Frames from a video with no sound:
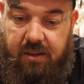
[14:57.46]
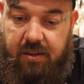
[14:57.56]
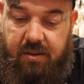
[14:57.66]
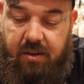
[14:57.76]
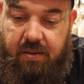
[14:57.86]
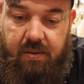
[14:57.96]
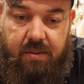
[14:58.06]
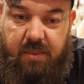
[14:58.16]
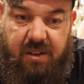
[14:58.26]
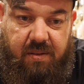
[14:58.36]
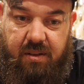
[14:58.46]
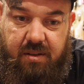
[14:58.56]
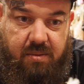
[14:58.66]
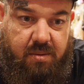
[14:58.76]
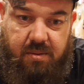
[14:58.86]
dry float, mayflies,
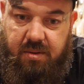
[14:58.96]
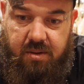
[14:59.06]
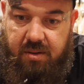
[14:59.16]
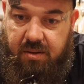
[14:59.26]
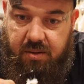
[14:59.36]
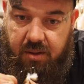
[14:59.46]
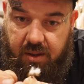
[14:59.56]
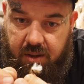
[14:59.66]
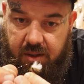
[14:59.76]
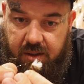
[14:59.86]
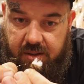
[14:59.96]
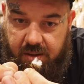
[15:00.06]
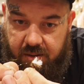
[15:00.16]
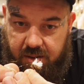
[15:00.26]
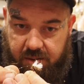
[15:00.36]
all sorts of shit.
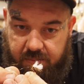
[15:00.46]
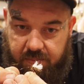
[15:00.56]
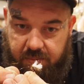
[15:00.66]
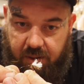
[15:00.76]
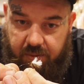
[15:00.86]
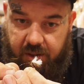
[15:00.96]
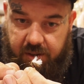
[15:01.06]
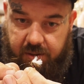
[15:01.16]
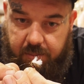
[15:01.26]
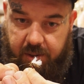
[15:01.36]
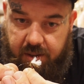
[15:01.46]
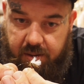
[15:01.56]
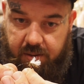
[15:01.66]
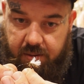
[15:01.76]
So they're a really good pattern.